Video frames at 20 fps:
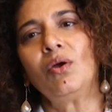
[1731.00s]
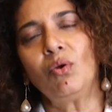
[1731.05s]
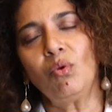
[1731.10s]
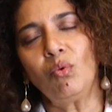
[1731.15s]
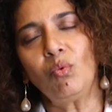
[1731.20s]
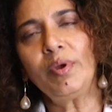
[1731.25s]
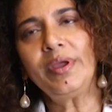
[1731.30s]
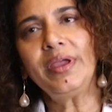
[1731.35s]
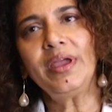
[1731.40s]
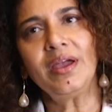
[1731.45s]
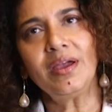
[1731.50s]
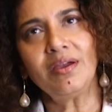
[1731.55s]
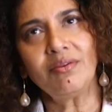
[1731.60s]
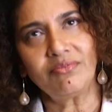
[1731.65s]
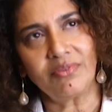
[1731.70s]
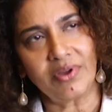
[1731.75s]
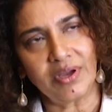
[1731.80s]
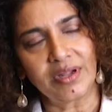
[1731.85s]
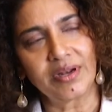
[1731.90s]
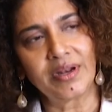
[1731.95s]
We
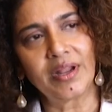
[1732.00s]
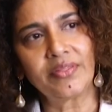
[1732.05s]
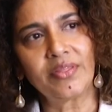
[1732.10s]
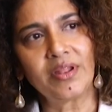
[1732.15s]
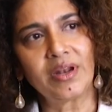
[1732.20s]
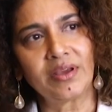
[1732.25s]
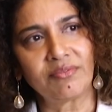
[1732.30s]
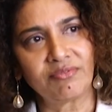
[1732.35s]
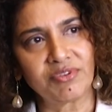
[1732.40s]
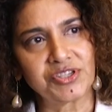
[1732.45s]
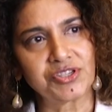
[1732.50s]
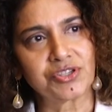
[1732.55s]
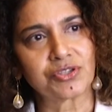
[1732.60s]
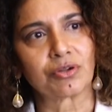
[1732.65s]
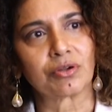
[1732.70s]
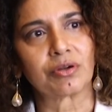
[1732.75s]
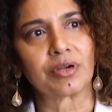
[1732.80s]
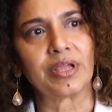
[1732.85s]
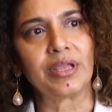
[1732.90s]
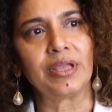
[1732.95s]
have another lovely
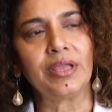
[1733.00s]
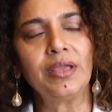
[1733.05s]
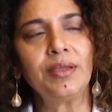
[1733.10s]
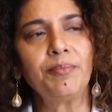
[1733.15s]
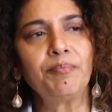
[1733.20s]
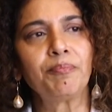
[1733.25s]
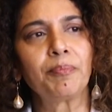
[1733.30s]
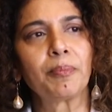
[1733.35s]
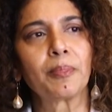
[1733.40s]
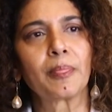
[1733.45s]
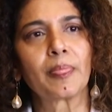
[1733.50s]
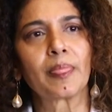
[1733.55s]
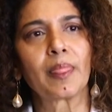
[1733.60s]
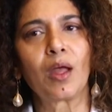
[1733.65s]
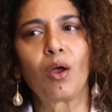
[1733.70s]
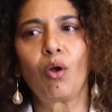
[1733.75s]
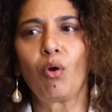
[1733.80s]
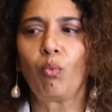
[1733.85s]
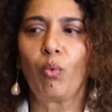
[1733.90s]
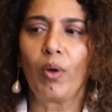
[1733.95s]
story
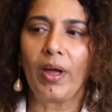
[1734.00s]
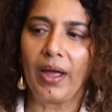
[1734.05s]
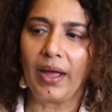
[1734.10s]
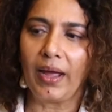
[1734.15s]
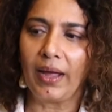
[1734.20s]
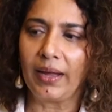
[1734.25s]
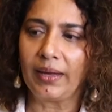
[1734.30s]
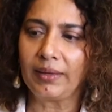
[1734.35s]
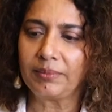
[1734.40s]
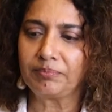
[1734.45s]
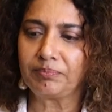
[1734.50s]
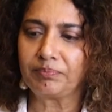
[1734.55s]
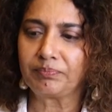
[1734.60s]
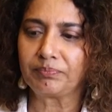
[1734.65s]
where